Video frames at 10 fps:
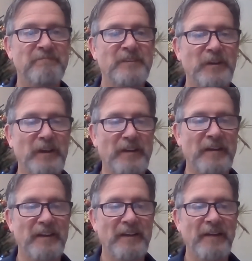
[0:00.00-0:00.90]
Good.
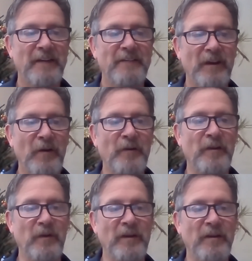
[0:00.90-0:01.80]
No, you
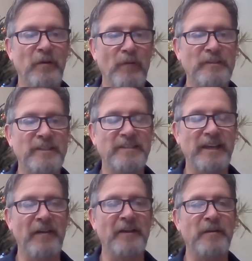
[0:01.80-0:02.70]
know what? Whoever said
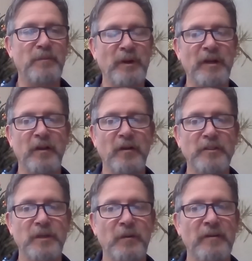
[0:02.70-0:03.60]
telling, you're pretty close.
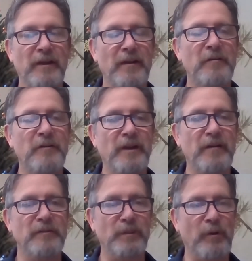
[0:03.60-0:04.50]
You know what?
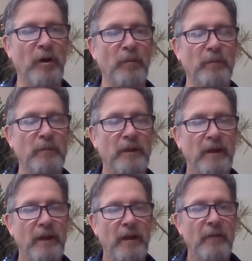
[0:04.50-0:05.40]
Here's the problem.
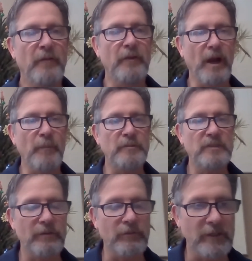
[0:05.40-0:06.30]
The
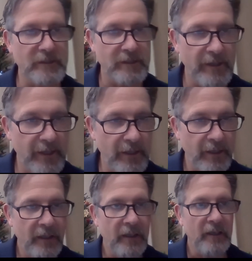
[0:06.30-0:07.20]
opposite of listening
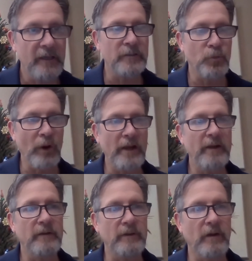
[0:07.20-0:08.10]
is
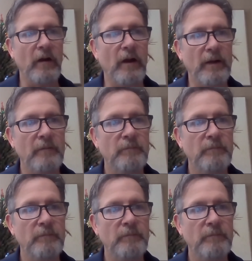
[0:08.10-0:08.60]
waiting to talk.